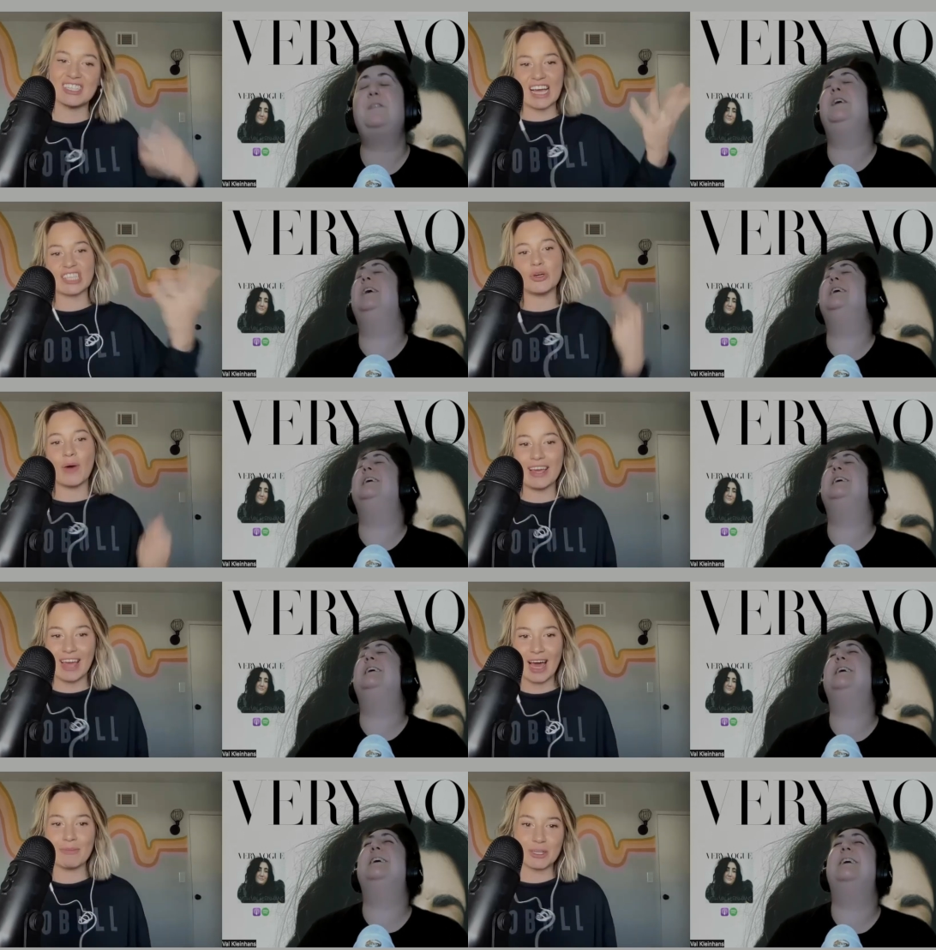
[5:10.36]
Speaker 1: that's who I
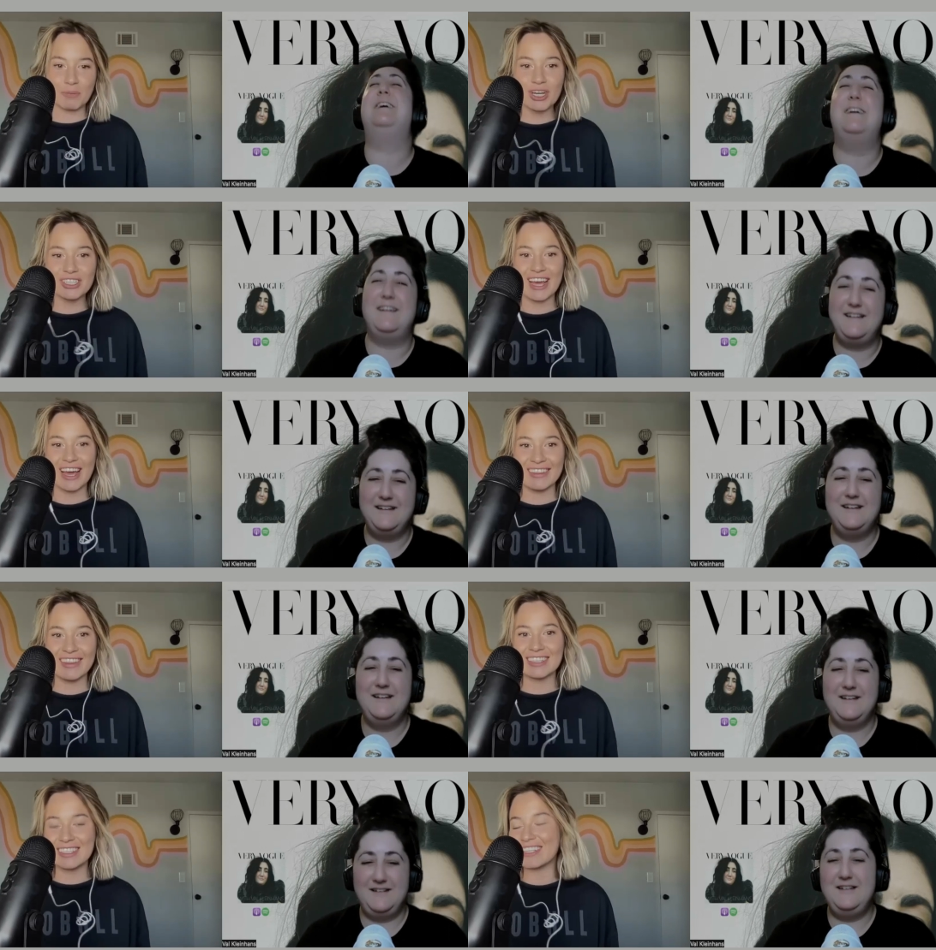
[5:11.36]
am as a person.
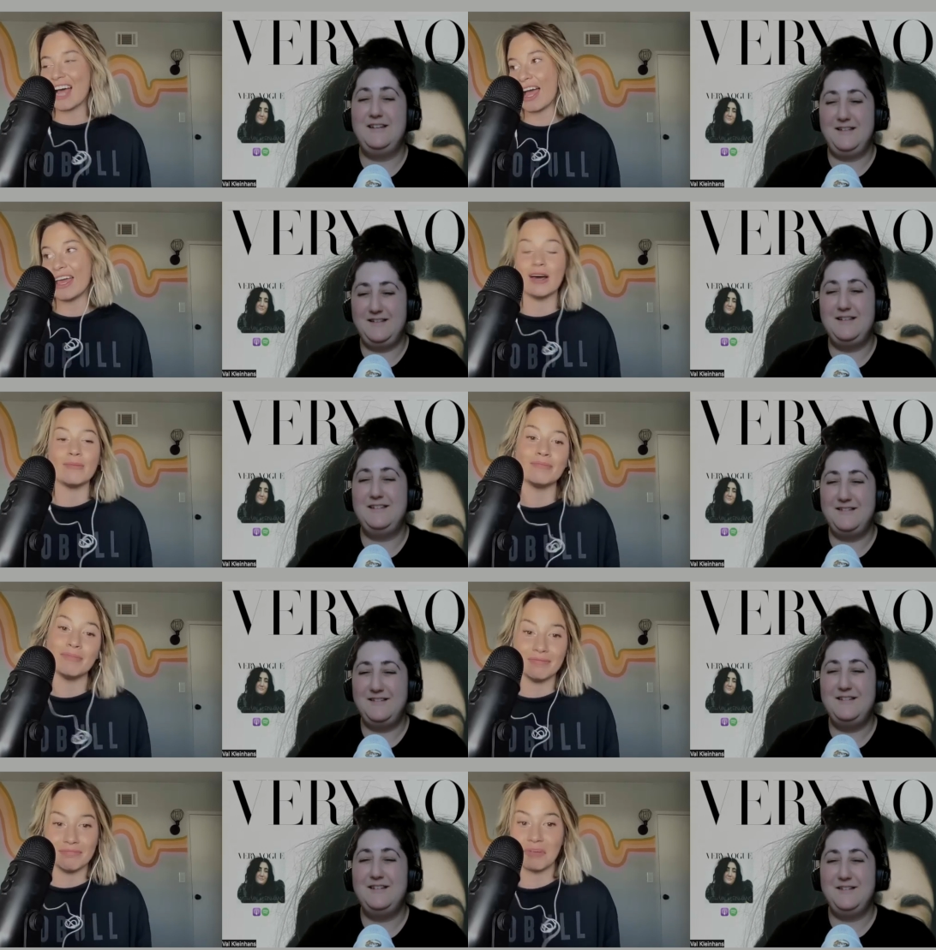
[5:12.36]
That's I am
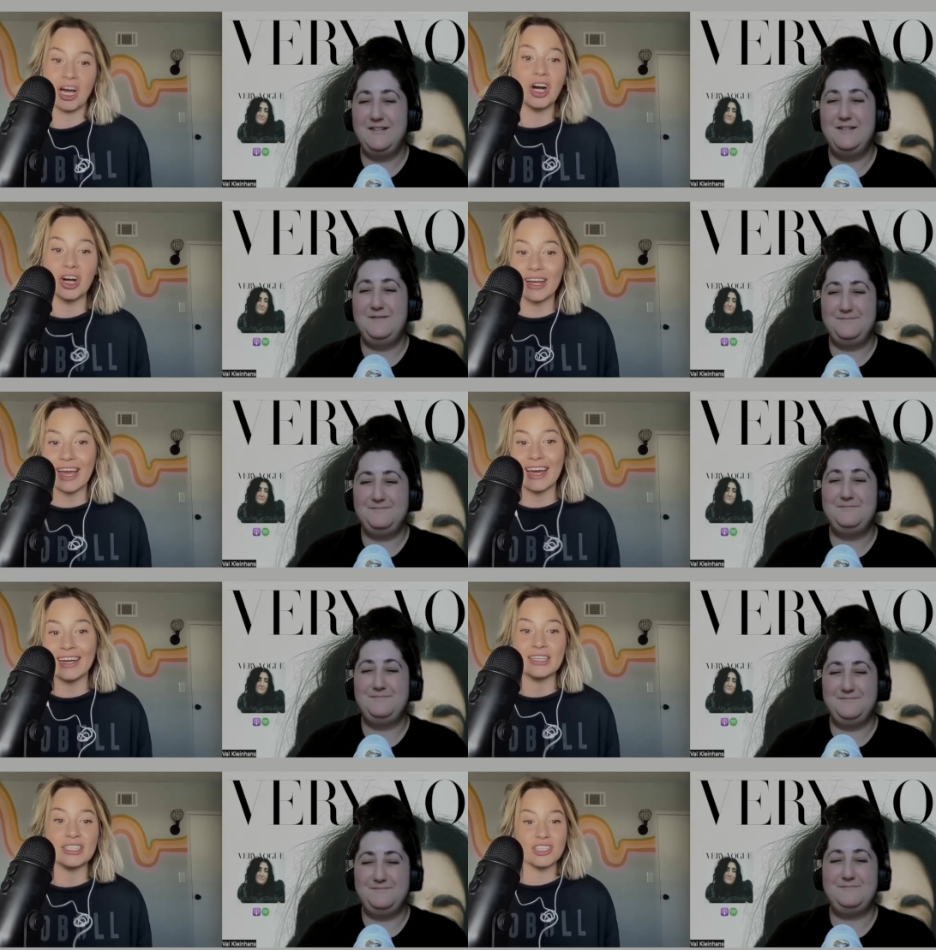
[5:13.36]
a
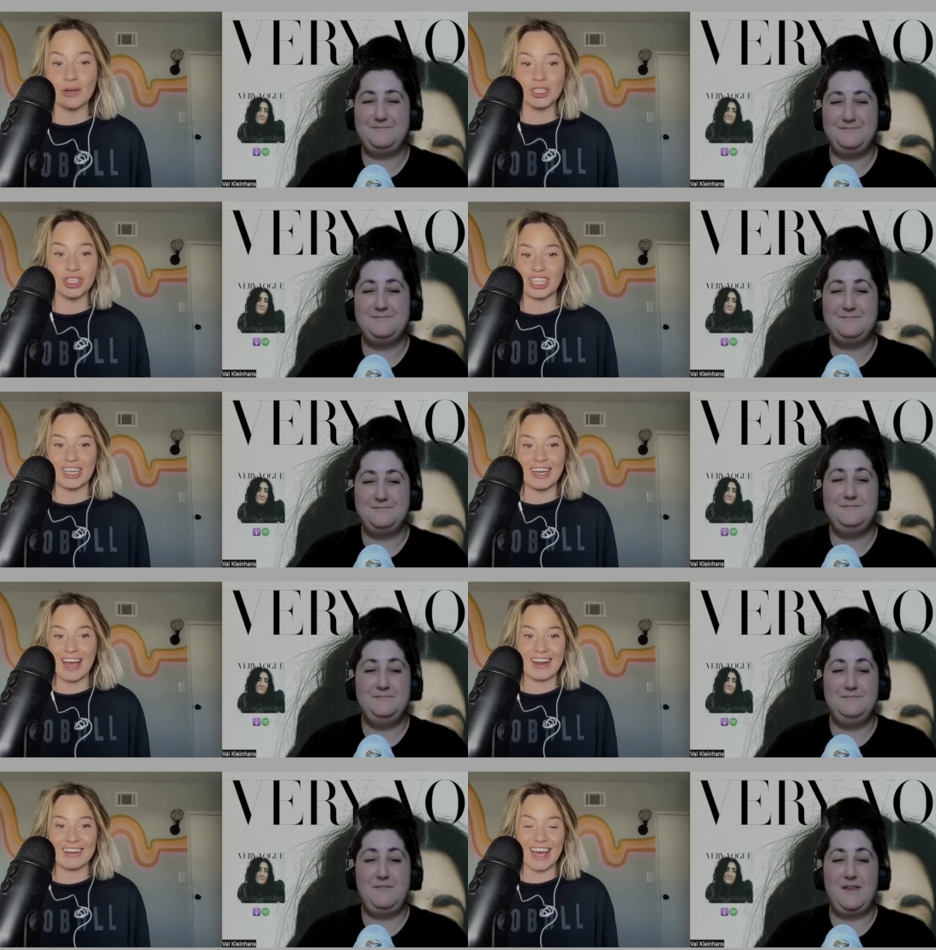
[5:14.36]
hurricane and so is she
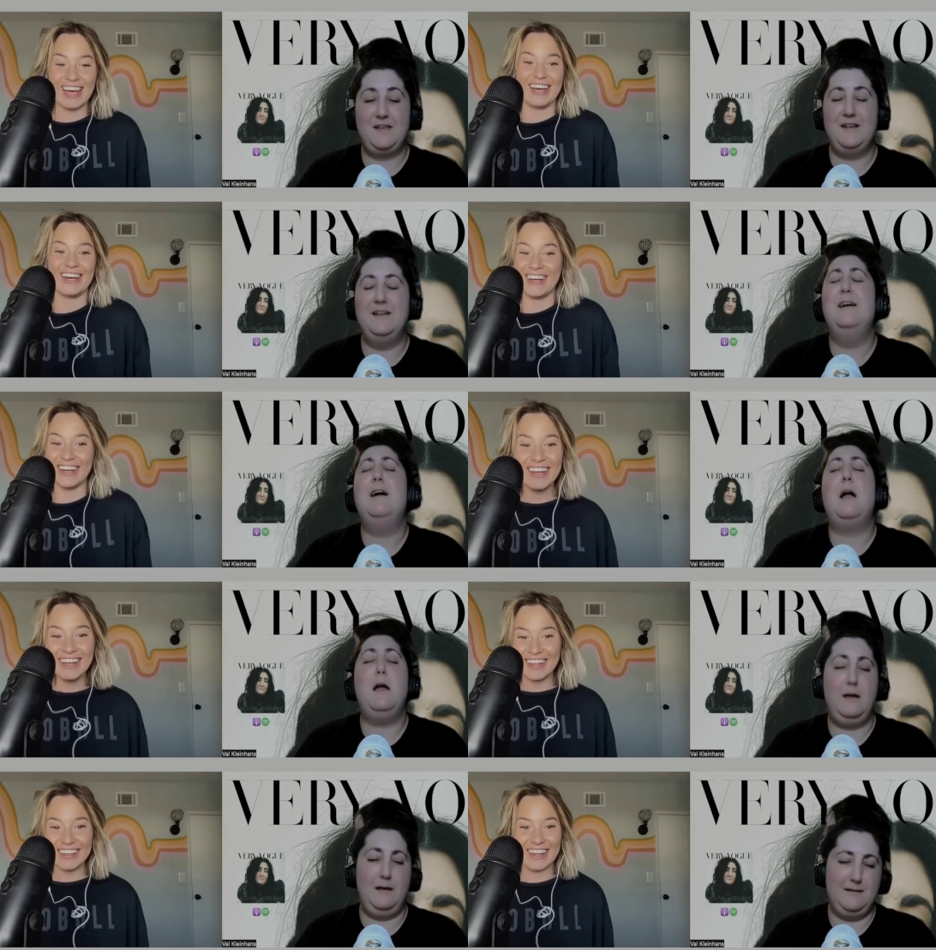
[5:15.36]
and
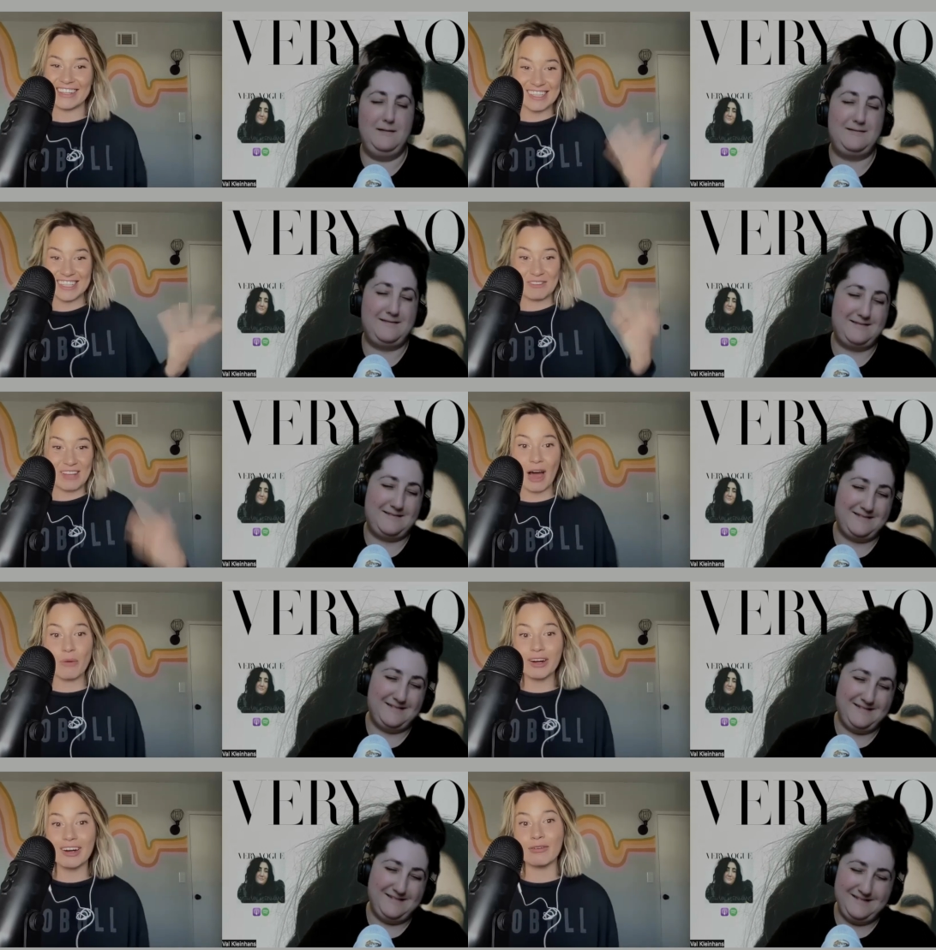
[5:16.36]
that's
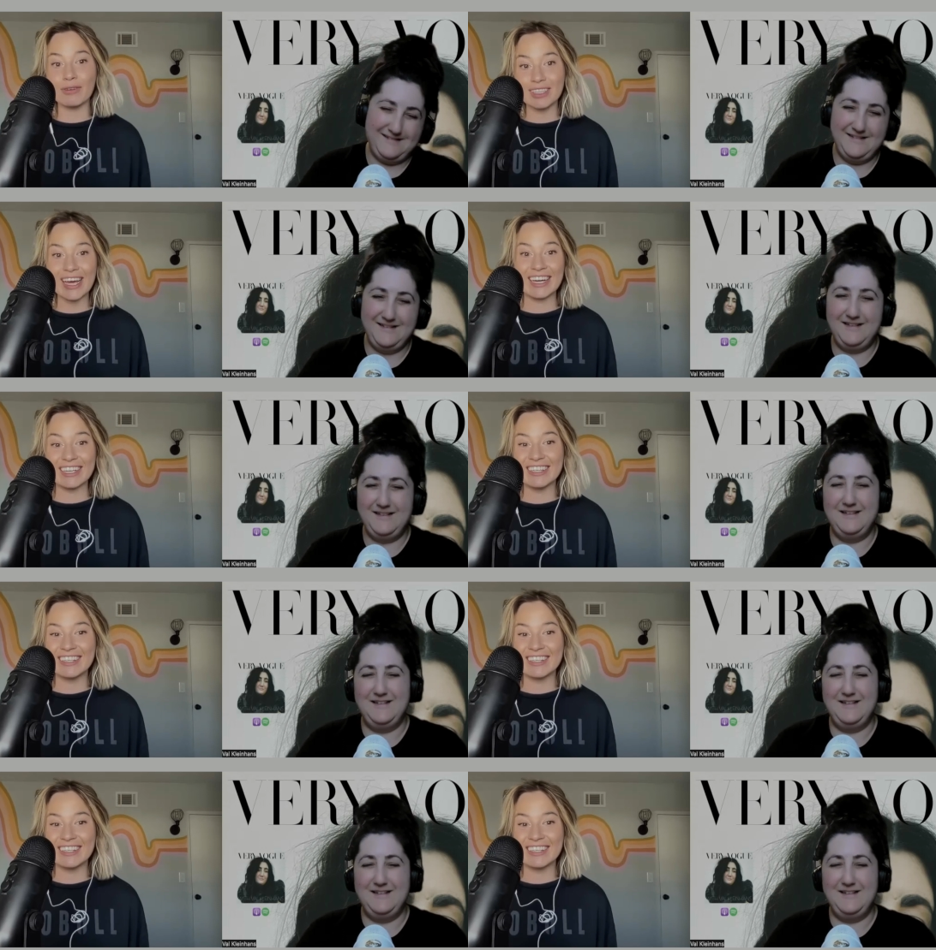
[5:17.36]
how we're going to relate.